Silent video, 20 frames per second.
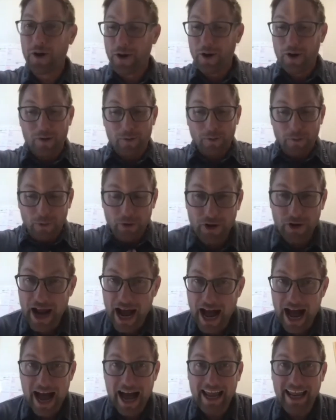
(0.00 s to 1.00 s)
were
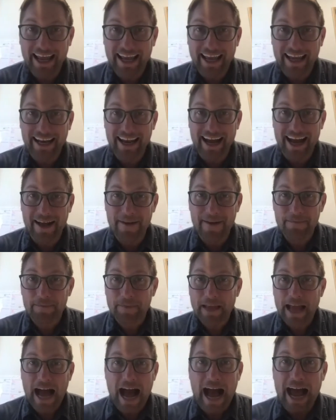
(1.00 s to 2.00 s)
not. And
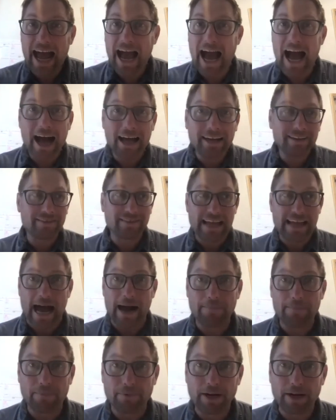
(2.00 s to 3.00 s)
I honestly
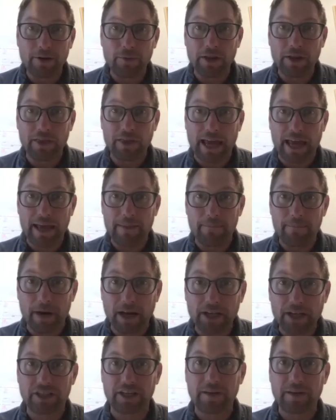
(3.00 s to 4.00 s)
operated with a
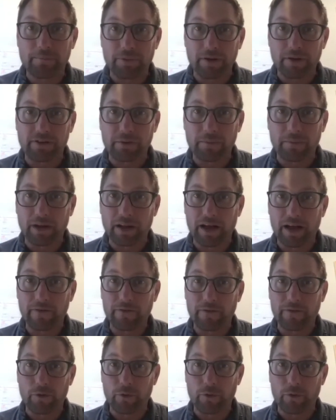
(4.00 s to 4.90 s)
budgeting principle of